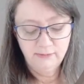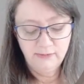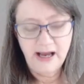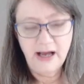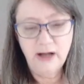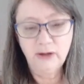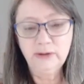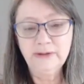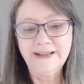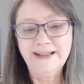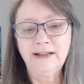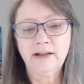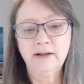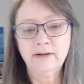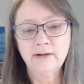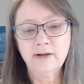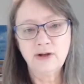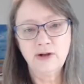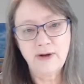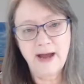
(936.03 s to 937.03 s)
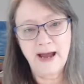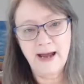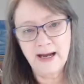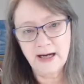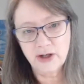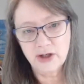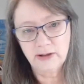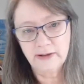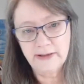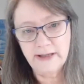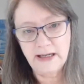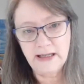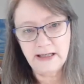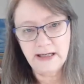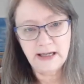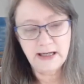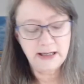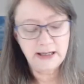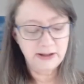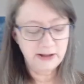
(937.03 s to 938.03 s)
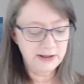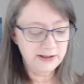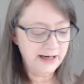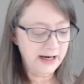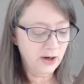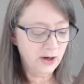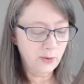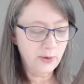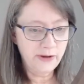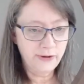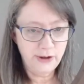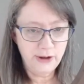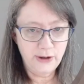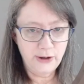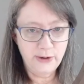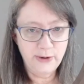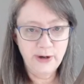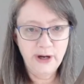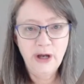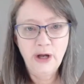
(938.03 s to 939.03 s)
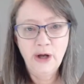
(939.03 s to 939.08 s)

little you actually need to take with you